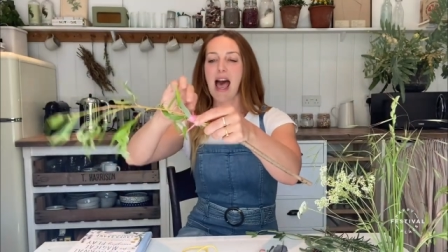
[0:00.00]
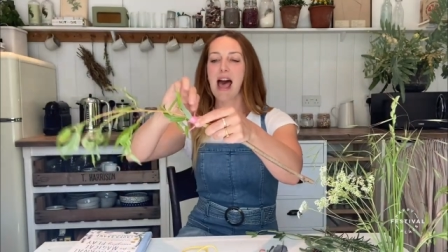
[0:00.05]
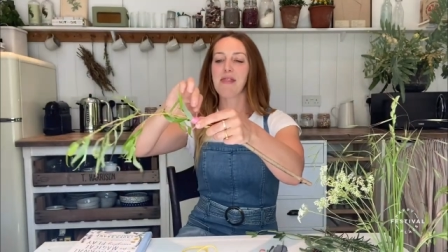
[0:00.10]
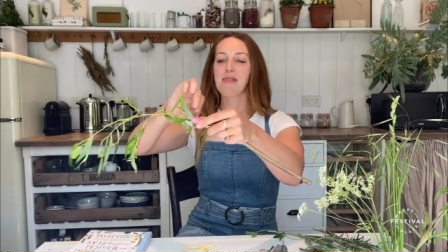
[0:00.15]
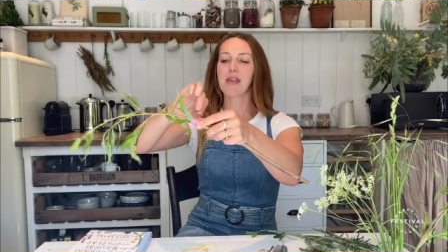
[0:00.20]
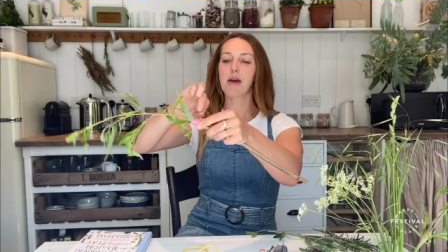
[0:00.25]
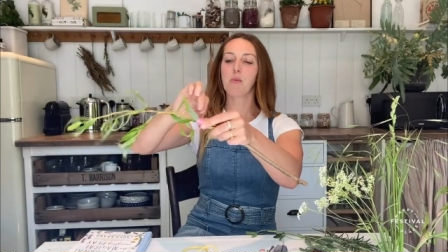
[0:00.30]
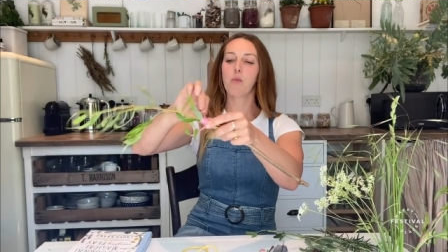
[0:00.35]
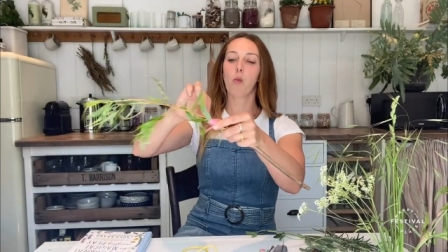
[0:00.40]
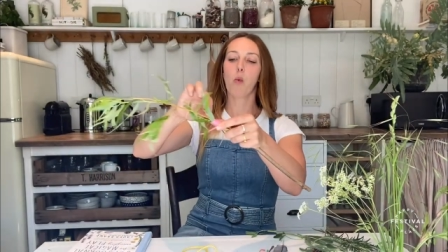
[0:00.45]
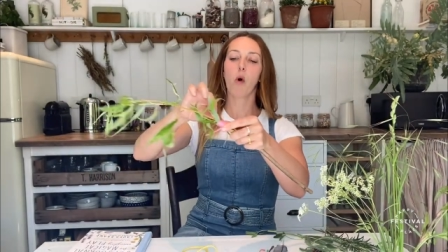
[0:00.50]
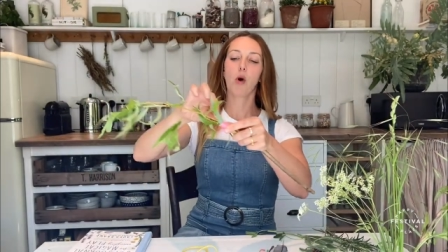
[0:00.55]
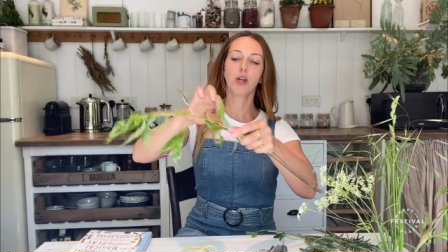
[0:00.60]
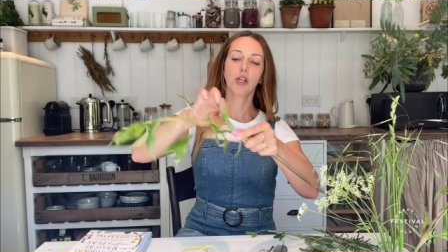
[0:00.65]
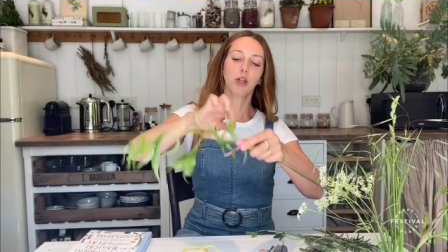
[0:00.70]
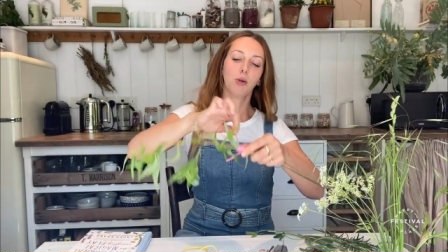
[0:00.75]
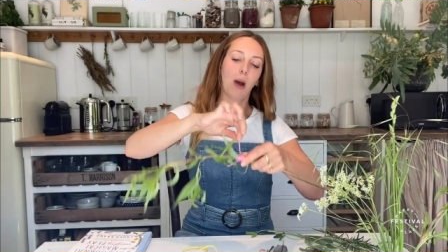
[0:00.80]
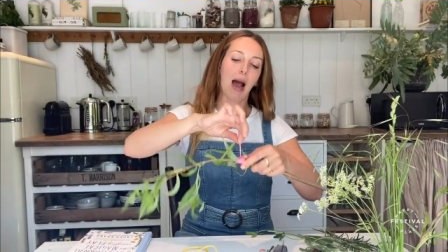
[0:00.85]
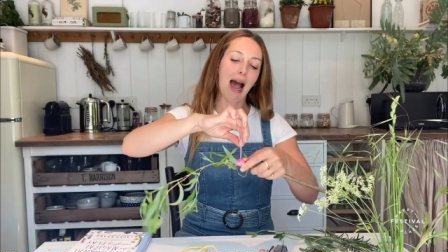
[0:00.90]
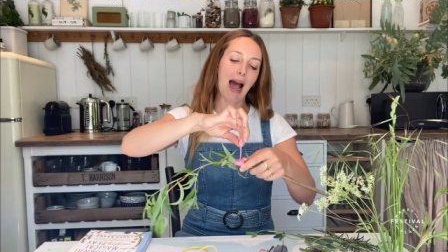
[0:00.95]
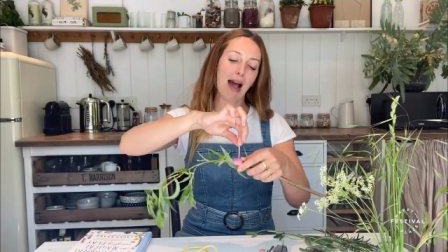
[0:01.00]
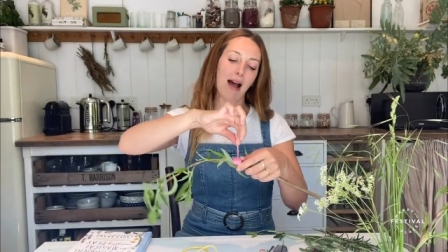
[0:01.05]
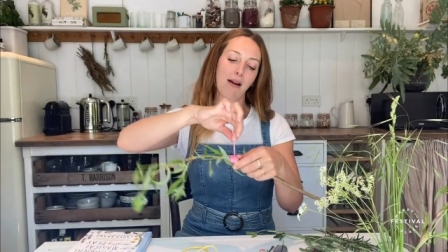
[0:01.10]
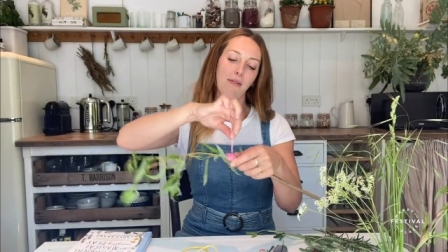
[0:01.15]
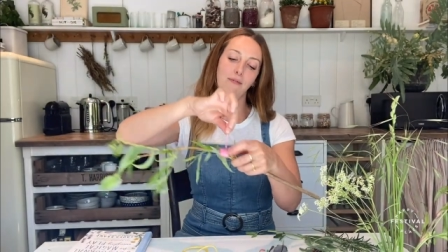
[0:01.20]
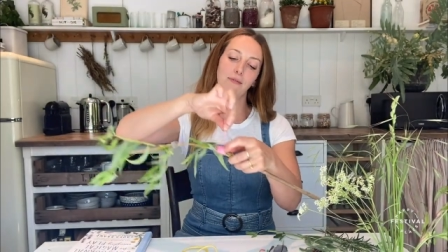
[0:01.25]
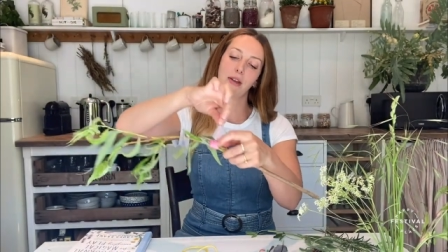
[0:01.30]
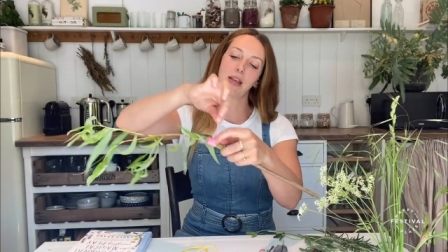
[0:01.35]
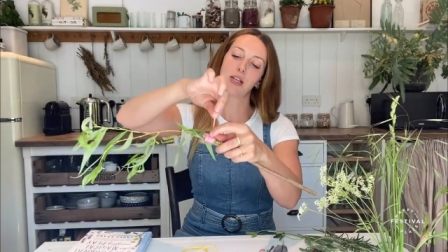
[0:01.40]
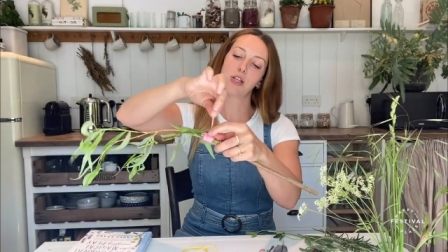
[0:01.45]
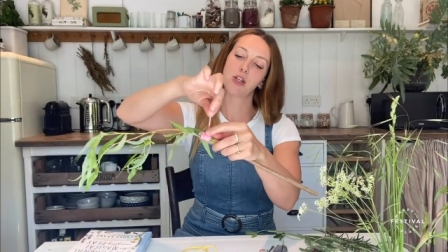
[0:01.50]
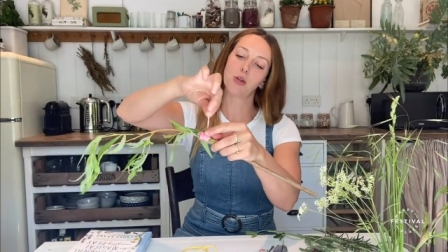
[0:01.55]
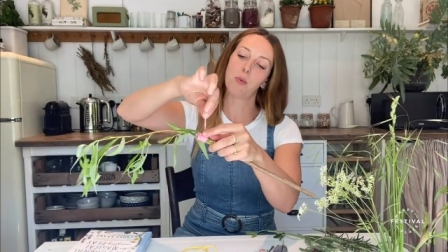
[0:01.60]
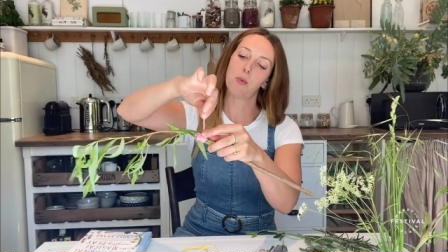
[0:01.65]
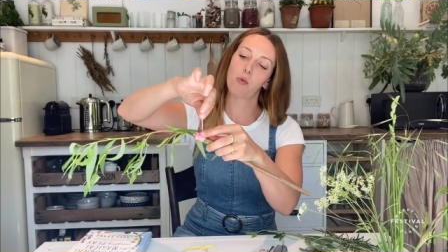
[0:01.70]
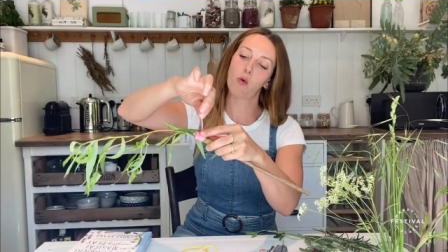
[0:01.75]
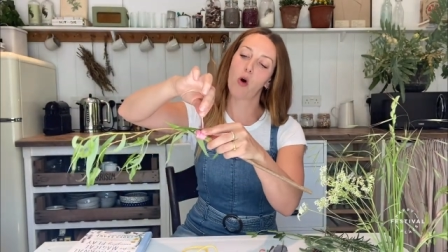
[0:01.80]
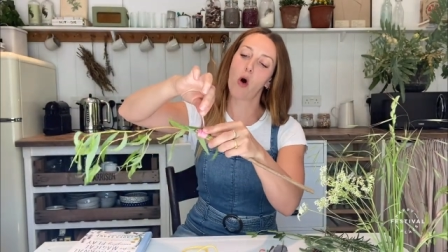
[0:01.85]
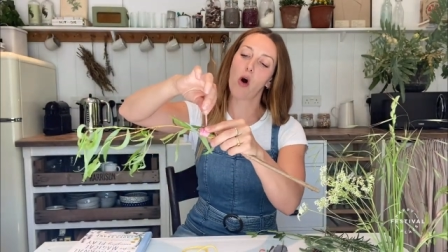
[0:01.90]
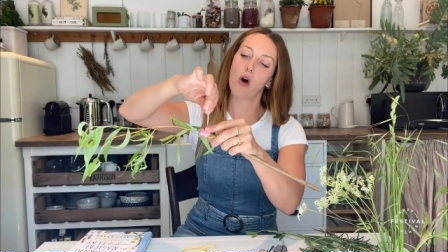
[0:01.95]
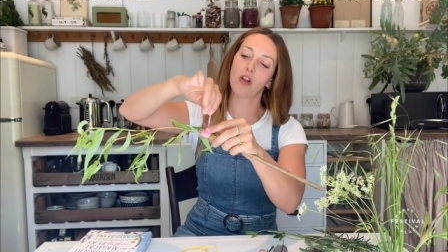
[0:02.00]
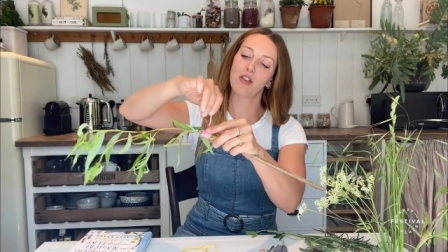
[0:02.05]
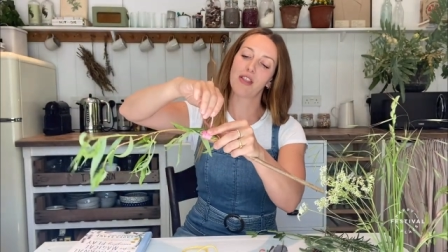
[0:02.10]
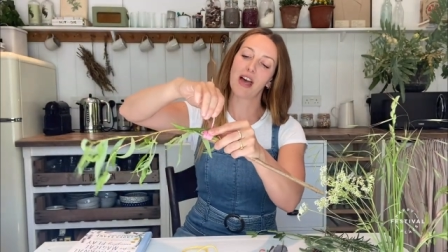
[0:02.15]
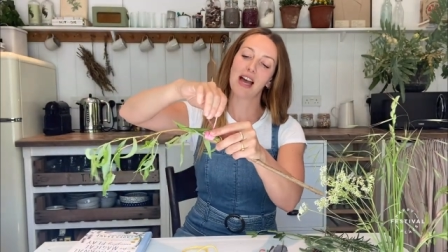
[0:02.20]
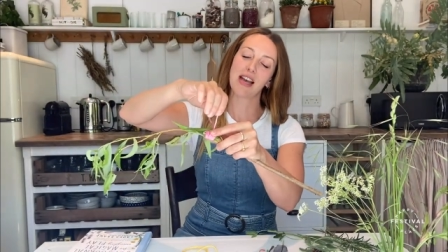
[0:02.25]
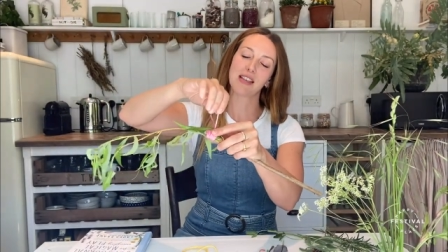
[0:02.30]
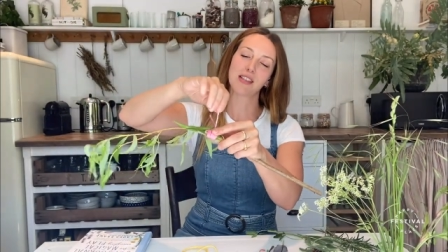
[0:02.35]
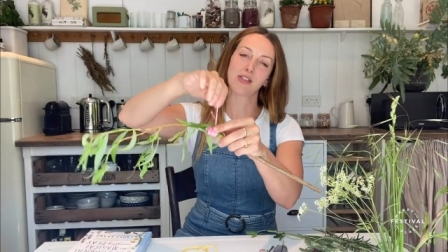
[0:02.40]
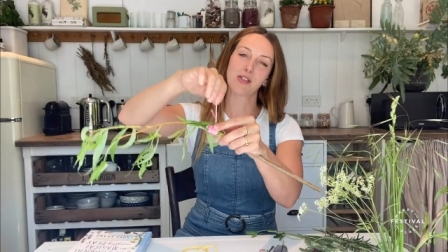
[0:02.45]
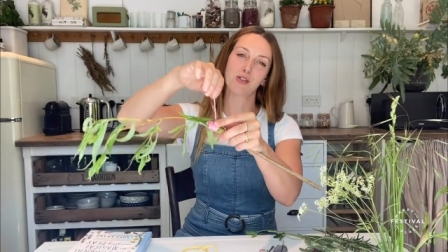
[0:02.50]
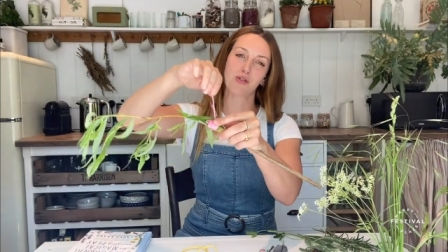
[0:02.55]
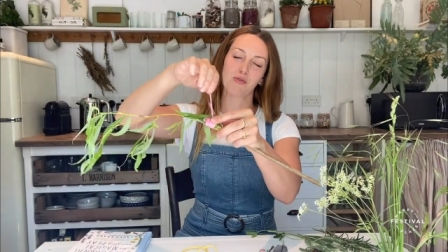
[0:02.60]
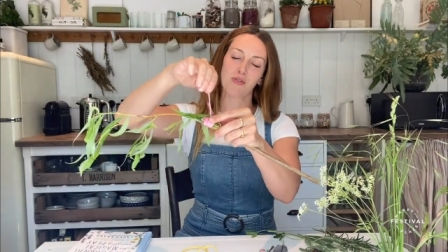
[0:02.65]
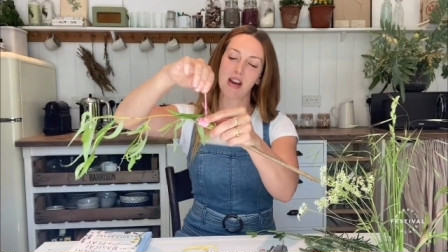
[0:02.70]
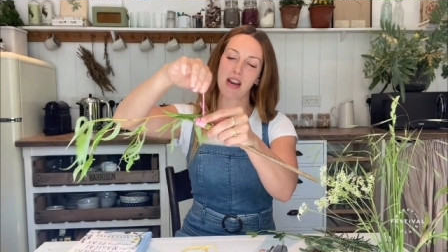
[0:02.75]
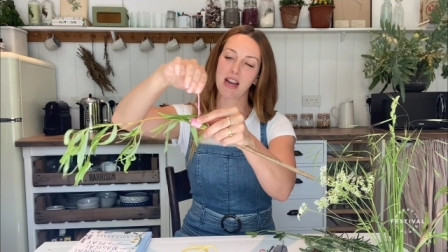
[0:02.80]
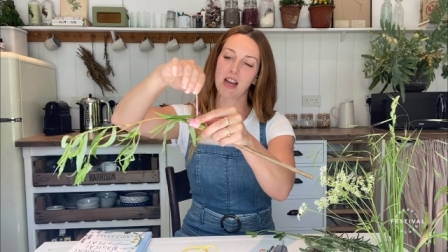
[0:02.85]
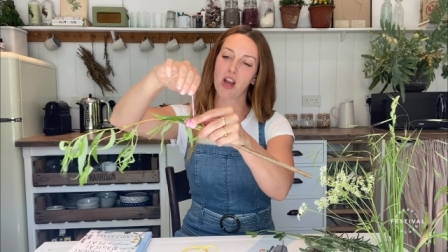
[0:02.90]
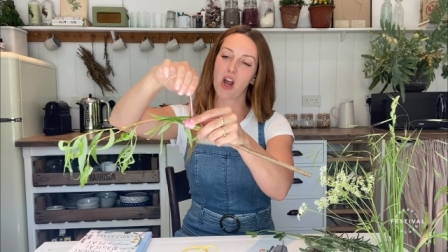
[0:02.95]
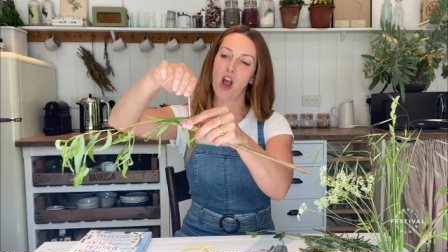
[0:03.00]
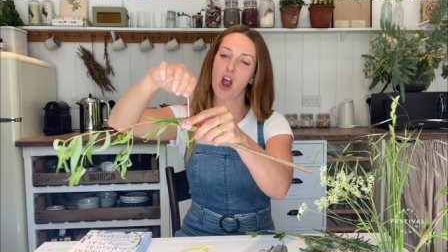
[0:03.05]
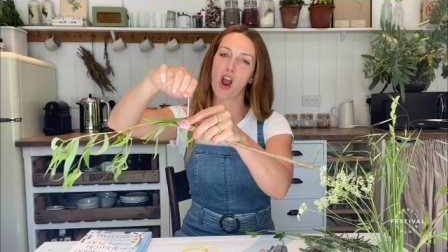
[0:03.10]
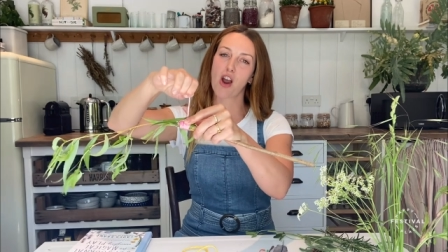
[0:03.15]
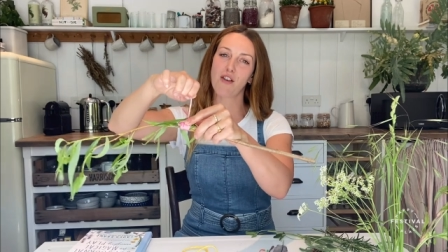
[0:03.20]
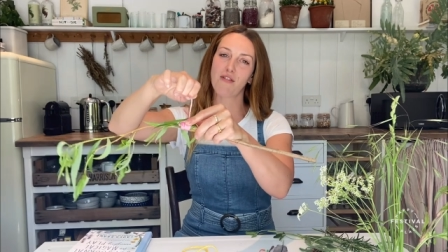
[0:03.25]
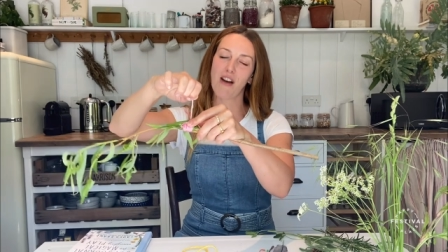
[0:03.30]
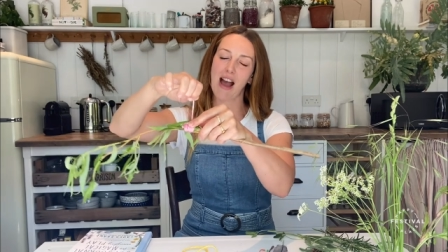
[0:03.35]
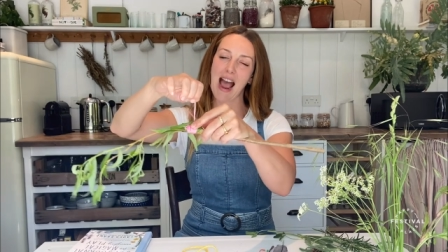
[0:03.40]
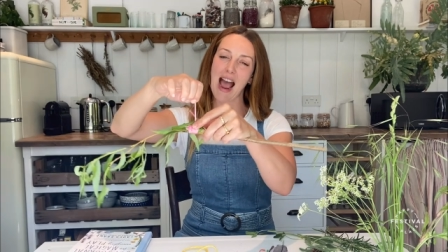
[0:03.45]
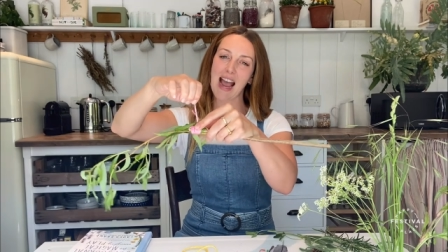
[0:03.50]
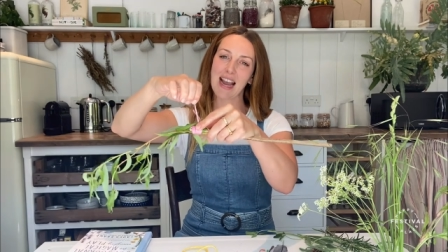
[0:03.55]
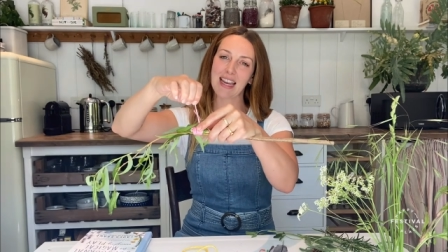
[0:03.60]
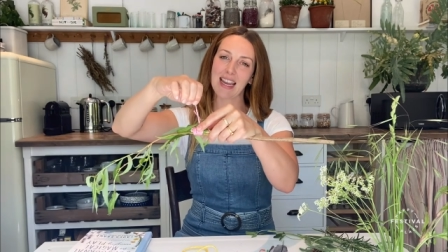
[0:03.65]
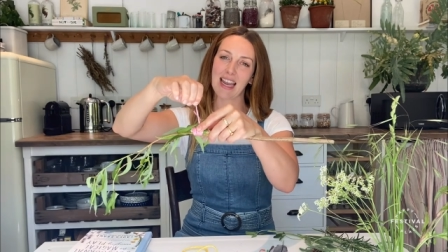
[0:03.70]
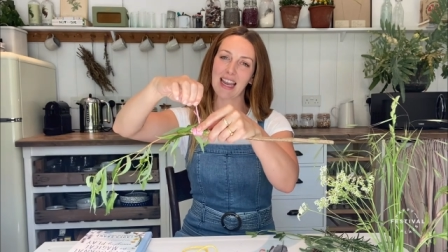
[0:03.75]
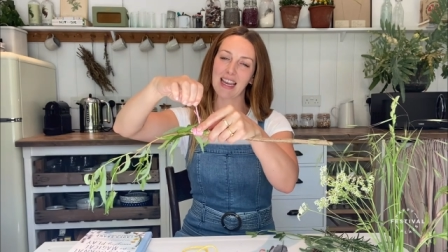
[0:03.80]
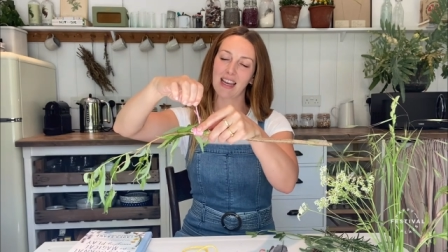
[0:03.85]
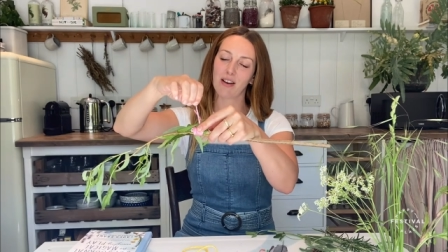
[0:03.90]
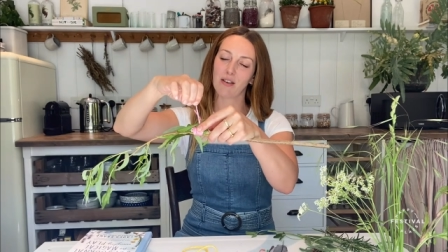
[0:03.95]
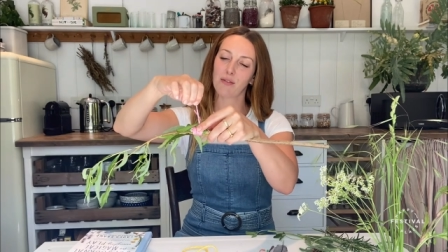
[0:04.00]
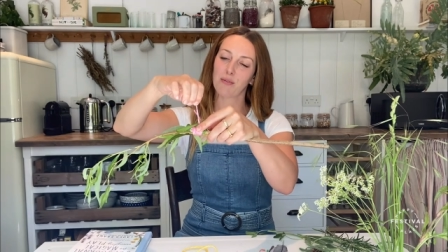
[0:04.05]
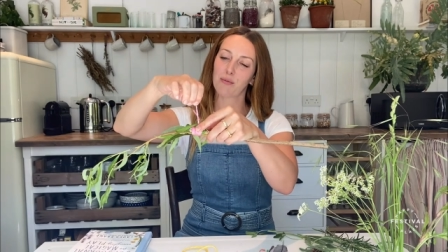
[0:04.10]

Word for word: And then what you have is you've got that string overhanging